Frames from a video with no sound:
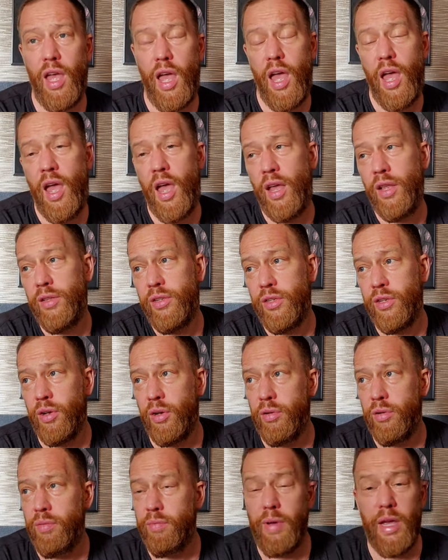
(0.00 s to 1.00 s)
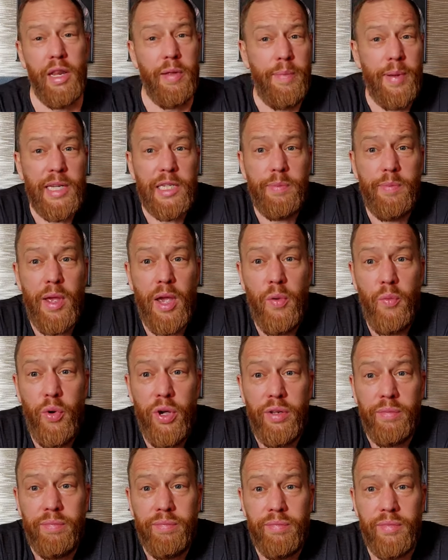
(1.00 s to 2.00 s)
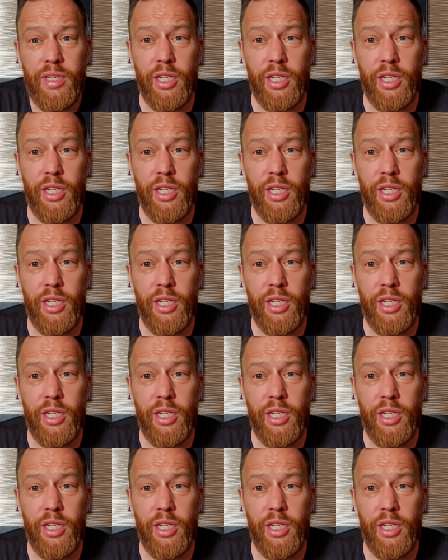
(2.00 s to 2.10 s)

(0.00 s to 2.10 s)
and you know may the best man win